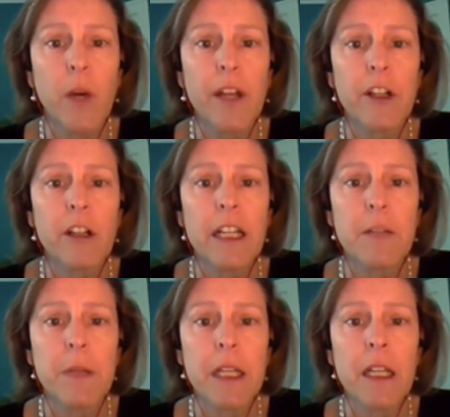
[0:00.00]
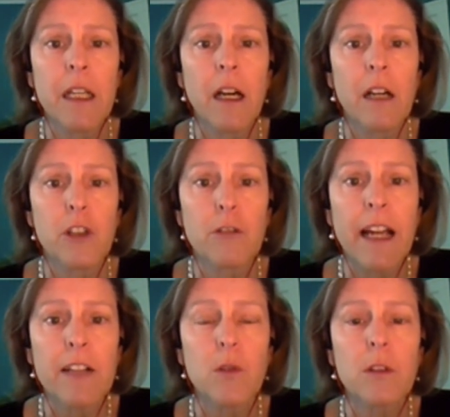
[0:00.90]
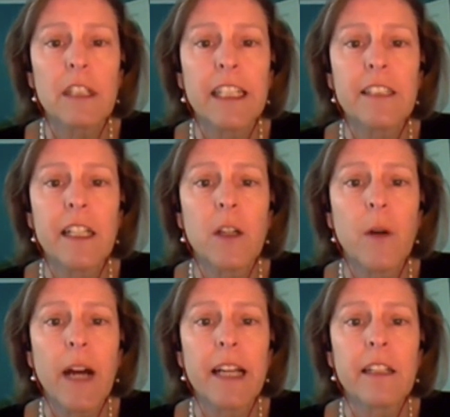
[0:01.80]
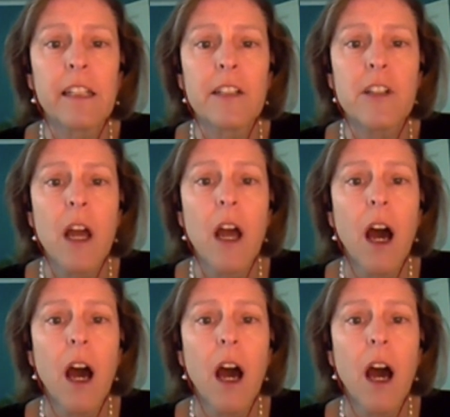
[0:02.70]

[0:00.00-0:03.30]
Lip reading: whether it be a direct oral anticoagulant